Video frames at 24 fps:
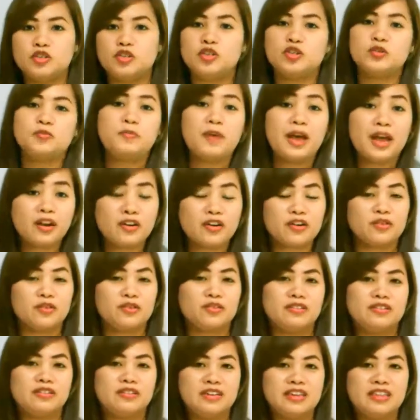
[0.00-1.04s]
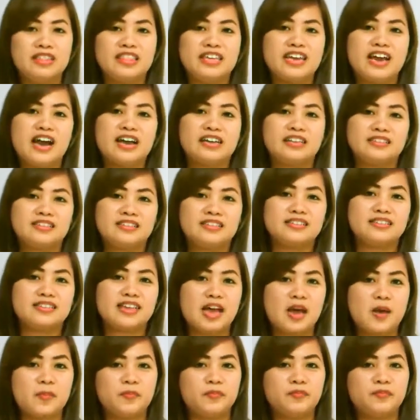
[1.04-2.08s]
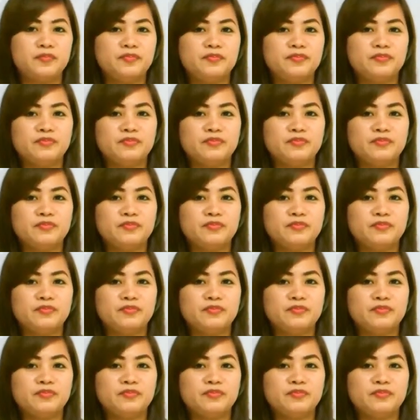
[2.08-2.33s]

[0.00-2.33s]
do better in the IELTS exam.